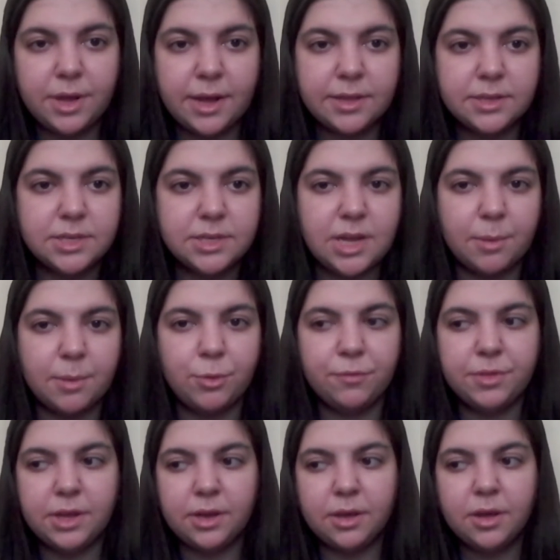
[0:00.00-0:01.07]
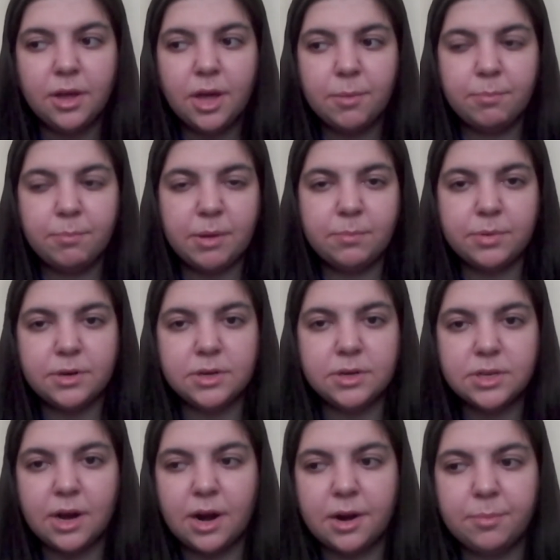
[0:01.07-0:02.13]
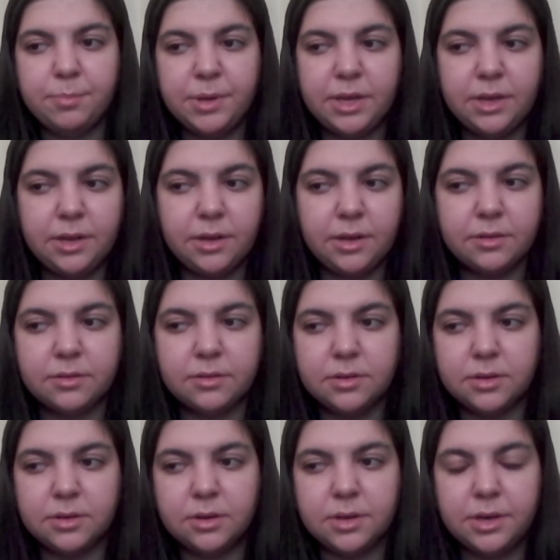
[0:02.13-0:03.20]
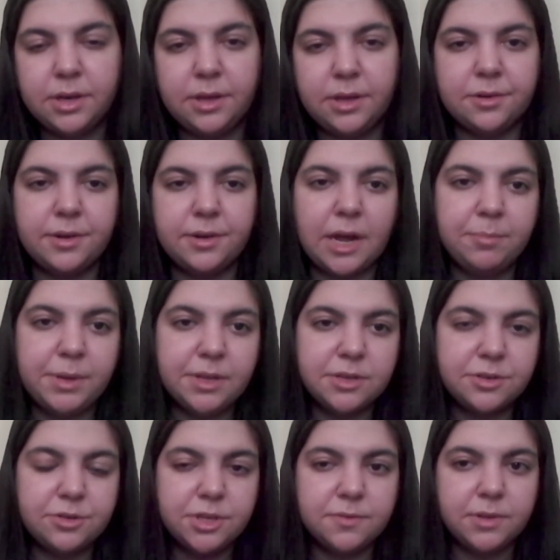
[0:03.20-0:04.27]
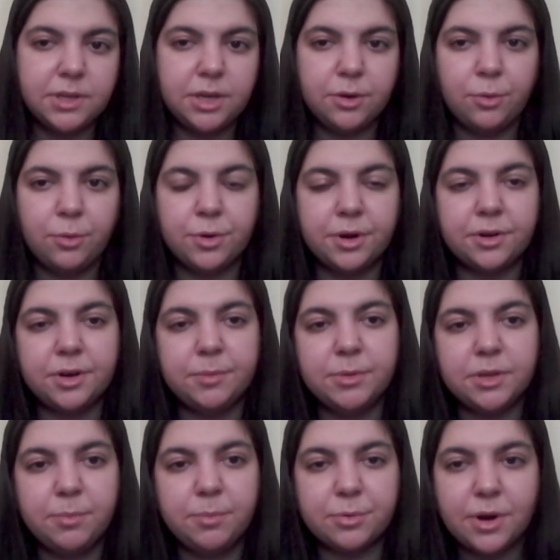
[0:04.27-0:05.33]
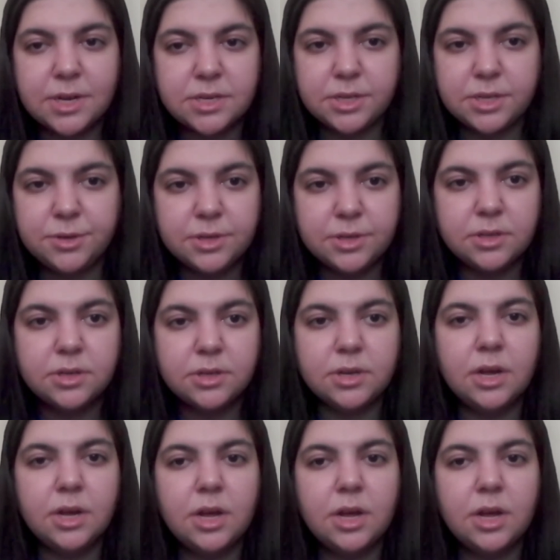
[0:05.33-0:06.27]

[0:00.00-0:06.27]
and some of the members are being either administratively or criminally prosecuted.